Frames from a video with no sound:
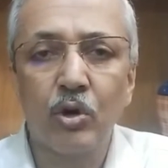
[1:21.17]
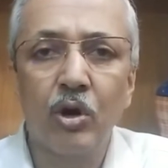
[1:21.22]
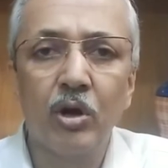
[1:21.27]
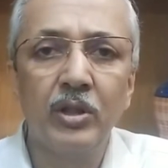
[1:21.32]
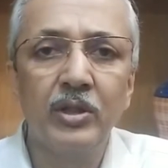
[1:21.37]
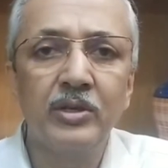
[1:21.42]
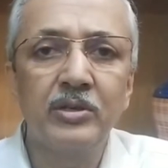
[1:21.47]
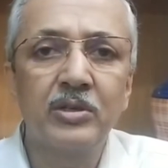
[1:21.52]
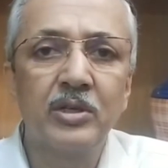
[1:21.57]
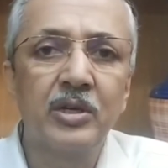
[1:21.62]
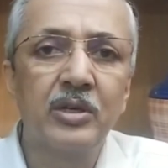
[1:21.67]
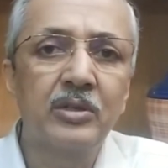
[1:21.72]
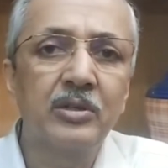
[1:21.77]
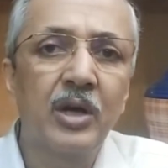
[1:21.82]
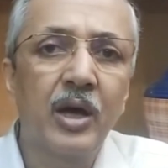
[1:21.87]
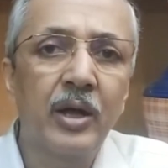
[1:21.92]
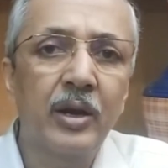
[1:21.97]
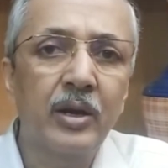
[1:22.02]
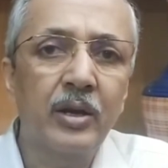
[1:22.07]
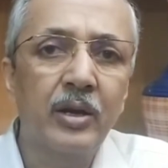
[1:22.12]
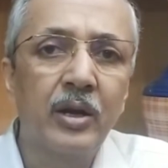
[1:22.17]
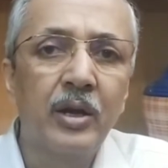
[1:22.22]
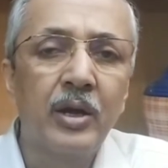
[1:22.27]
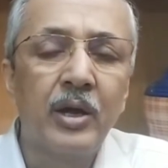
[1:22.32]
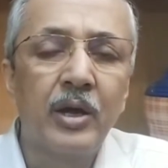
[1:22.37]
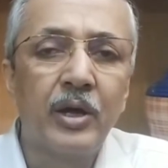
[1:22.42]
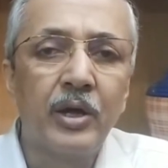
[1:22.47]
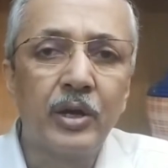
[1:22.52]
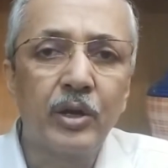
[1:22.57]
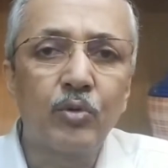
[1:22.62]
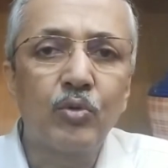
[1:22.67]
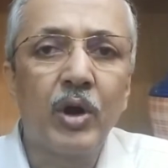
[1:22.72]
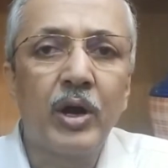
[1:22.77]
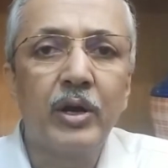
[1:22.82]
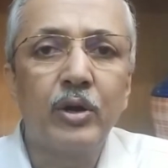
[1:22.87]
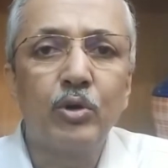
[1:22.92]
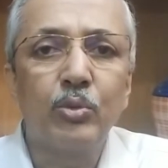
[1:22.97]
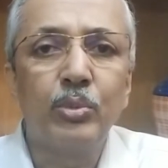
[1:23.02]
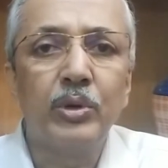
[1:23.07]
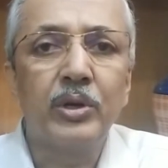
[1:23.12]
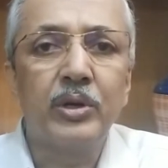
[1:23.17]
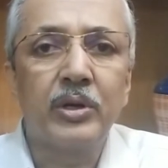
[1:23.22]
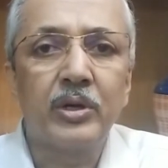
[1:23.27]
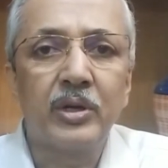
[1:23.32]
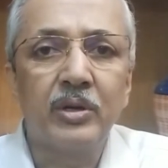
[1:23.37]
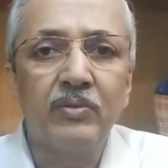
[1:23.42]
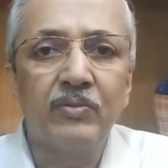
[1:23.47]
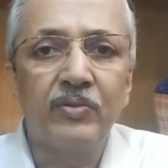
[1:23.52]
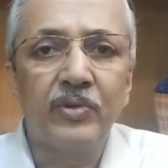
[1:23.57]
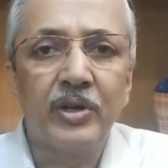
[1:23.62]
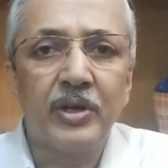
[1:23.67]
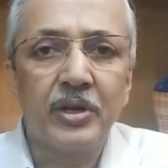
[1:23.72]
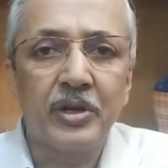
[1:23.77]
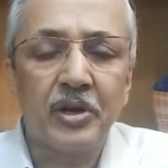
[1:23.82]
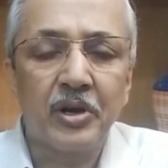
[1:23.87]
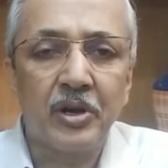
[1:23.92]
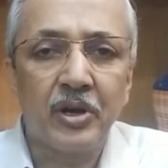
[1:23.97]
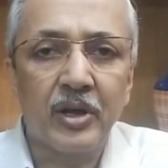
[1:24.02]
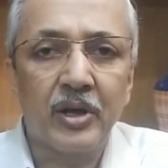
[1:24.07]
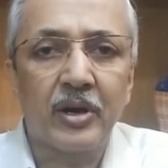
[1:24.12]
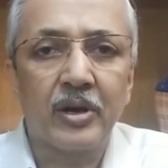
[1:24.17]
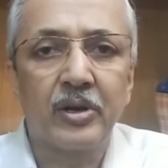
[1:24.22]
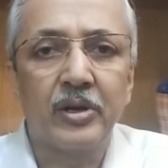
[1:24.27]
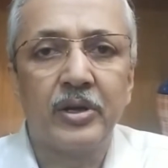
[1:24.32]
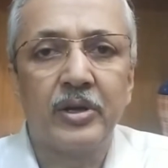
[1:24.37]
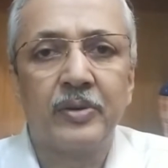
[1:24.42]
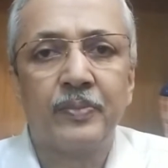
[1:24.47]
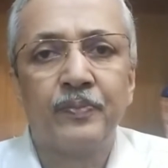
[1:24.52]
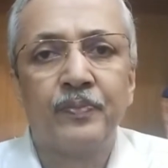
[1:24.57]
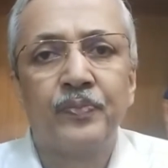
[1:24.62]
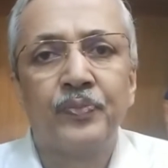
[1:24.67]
All these things are required to be written very clearly.